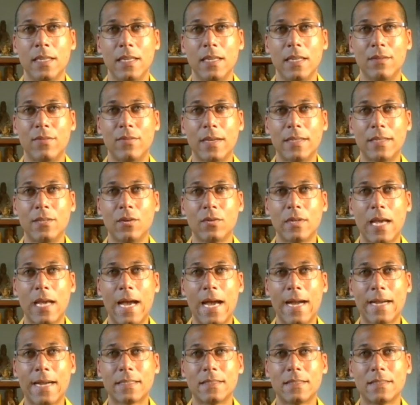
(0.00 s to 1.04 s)
if I don't
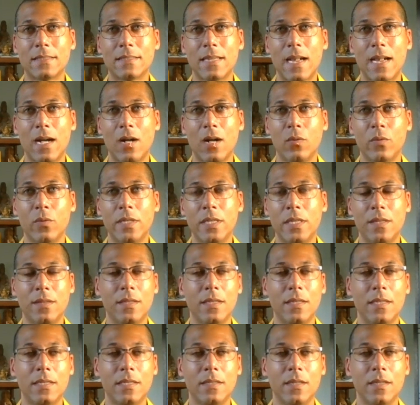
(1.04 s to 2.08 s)
act, how will
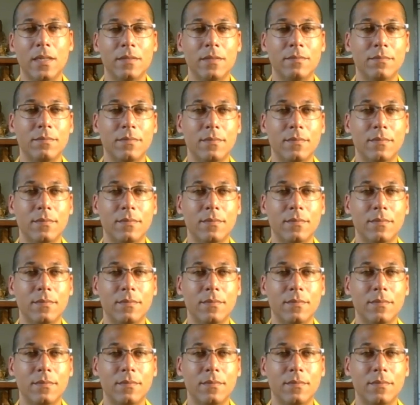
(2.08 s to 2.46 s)
anything get done?